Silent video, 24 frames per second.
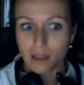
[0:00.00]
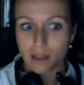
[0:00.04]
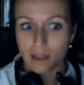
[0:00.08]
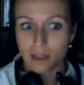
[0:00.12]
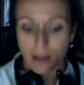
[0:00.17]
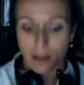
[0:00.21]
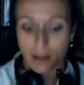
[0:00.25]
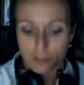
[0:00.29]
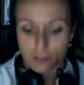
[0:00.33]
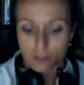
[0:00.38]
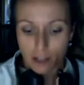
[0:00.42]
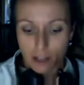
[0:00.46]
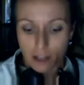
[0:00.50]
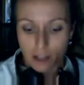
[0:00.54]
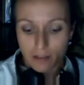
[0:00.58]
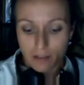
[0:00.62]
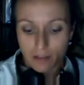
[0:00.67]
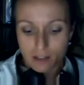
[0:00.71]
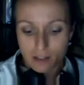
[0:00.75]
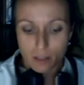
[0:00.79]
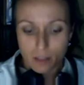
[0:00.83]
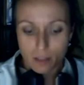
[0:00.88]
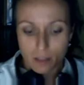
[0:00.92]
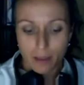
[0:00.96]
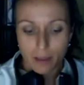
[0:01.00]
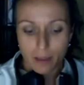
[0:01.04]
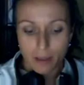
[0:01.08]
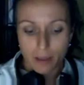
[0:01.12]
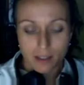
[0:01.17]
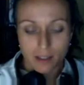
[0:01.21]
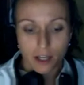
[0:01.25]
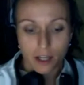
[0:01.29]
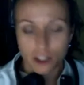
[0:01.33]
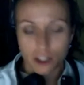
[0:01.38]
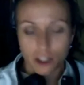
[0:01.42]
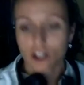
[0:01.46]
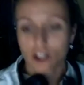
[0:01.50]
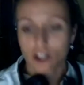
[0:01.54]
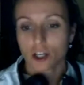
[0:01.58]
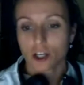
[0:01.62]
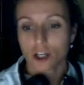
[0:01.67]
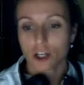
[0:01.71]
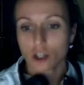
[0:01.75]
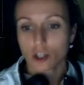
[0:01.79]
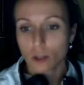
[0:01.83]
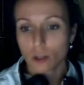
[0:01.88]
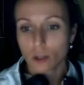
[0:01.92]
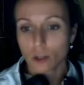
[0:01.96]
to me, after having spent
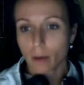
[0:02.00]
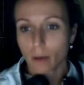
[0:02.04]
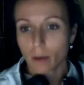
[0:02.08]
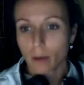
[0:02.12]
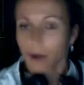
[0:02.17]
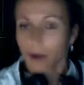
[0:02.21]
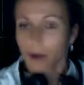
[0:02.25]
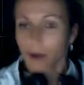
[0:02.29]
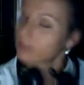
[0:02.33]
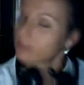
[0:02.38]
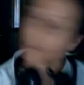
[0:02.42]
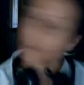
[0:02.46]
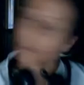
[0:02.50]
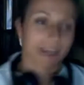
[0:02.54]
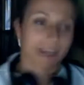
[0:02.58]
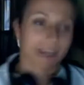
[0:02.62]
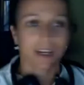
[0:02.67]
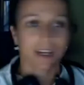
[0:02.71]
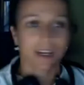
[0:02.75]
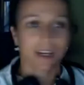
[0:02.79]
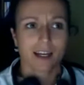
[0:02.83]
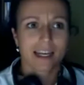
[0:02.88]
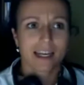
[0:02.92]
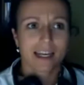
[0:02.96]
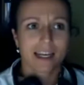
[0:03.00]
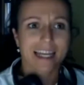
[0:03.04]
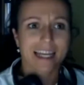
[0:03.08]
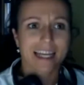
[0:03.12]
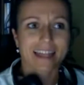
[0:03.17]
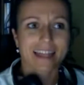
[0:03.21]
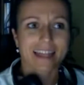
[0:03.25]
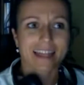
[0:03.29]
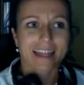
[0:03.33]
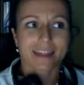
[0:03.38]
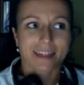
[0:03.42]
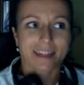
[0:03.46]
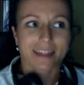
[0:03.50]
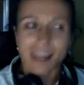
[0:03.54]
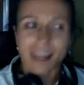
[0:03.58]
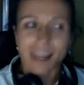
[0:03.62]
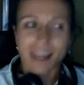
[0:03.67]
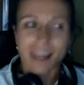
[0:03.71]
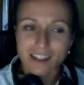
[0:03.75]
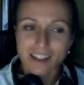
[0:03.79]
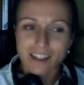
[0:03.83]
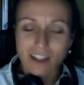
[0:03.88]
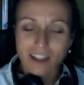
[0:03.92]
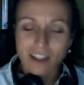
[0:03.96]
a year in Cuba, I was like,
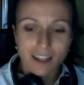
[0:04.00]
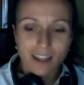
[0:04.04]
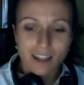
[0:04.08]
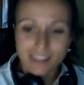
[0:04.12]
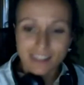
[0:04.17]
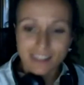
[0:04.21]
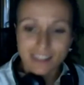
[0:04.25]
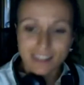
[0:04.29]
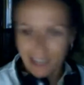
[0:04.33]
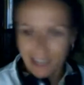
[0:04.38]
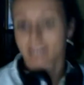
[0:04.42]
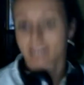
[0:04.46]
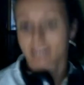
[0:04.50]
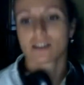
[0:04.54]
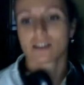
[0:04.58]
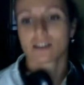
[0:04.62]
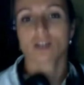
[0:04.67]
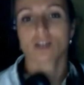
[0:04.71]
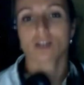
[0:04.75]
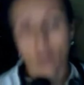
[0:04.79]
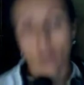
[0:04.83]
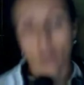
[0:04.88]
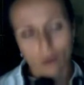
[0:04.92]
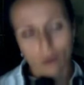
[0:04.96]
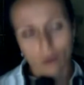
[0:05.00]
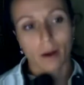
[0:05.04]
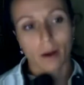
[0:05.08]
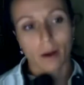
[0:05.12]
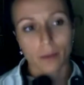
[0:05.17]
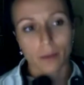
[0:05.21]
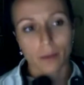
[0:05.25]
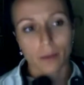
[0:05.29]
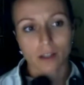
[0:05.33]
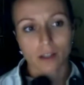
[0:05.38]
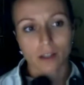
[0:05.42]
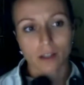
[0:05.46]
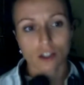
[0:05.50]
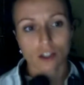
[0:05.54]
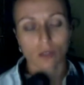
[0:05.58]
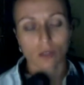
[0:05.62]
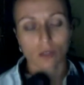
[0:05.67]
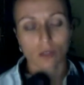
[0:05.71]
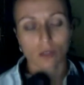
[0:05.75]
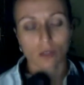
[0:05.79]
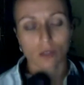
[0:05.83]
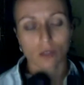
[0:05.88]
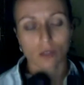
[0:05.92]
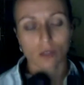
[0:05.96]
that's not dance. So I
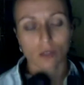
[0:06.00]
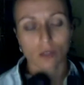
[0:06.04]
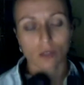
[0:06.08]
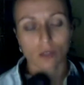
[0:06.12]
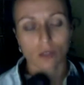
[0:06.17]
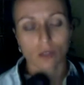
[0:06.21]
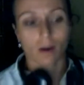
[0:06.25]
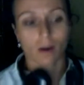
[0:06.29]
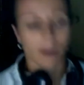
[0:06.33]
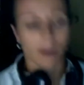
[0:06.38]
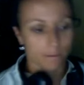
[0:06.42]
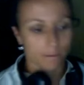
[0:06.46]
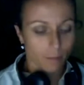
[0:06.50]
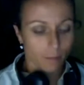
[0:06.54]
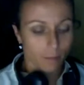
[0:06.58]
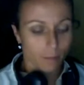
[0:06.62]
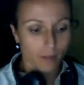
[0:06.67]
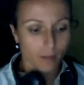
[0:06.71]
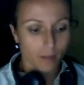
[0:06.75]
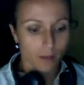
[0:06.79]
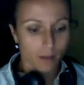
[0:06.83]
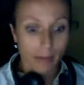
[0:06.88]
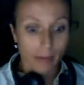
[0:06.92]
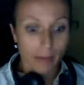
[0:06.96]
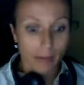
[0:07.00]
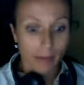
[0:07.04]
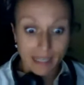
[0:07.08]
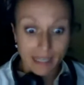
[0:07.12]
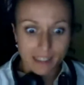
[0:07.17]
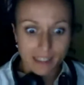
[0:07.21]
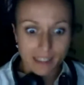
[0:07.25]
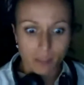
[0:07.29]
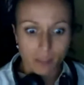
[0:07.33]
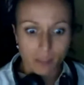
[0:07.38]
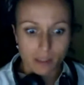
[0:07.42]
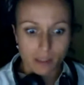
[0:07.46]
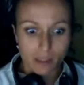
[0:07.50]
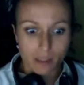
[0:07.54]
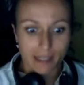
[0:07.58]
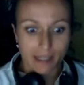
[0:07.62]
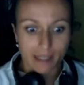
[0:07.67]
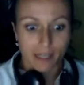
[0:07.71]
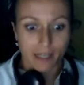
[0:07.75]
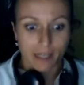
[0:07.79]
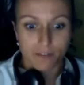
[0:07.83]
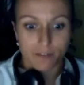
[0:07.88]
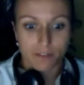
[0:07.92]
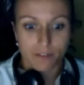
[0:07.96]
wanted to, my
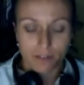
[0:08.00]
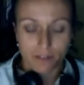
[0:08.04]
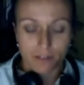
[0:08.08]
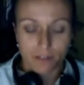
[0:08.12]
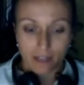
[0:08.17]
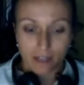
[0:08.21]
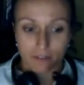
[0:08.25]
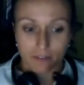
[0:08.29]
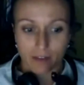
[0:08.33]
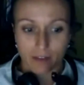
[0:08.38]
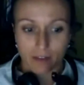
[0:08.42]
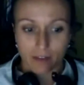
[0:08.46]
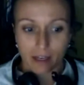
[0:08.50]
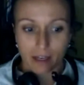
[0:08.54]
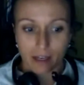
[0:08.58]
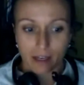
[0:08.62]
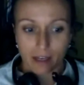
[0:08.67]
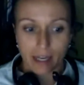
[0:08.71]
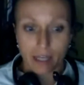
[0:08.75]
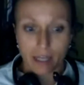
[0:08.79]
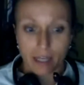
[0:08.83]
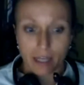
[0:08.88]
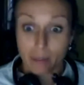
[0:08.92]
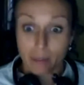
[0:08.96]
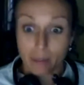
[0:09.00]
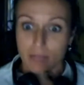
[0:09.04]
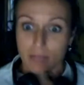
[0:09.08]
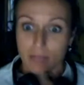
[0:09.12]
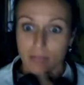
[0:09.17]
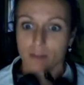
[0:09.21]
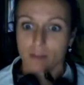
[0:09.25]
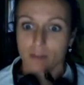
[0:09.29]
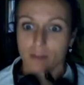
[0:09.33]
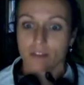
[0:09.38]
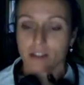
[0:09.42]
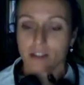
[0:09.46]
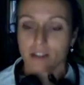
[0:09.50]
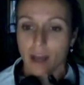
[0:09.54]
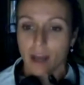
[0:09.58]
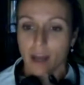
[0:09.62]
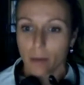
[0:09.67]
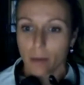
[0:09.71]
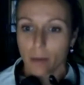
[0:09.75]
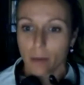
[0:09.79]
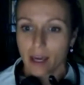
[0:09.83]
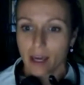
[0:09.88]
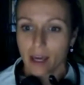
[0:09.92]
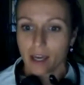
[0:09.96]
idea was like, if it made
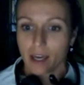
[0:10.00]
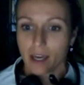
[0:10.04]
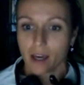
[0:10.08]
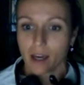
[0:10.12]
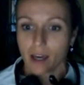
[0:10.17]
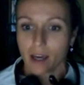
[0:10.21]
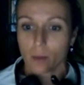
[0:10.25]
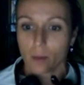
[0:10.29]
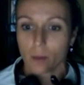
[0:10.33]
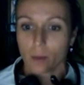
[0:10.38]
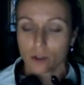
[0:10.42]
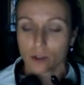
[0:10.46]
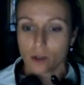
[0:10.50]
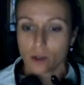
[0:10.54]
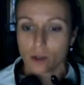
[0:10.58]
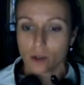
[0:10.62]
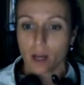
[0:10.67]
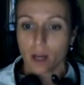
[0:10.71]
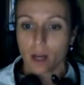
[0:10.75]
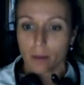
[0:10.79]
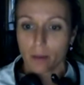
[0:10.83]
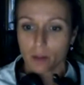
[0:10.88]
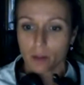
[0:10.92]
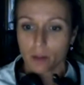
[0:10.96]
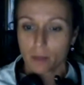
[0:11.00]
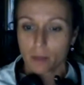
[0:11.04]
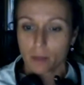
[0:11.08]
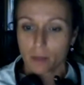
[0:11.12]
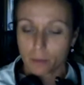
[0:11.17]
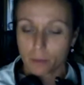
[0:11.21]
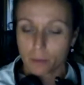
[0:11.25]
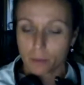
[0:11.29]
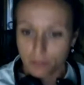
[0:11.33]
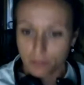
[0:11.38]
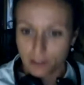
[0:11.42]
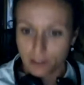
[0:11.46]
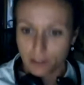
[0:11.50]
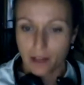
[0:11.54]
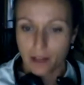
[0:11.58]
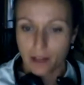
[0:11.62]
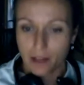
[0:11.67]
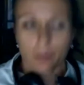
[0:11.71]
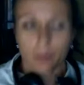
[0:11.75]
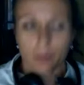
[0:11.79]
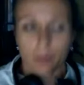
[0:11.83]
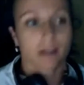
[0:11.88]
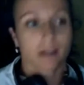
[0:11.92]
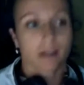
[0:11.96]
me feel that way, I want to help other
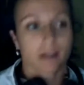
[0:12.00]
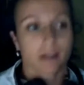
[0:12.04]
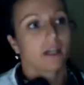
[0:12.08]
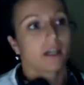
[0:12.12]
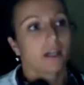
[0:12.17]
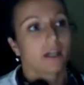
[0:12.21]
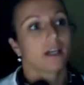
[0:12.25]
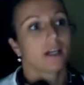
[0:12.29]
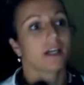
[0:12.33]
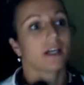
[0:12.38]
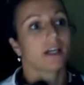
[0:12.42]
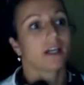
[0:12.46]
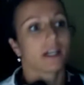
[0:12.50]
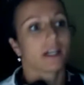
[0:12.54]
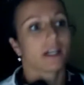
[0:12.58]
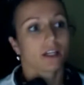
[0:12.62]
people feel that way.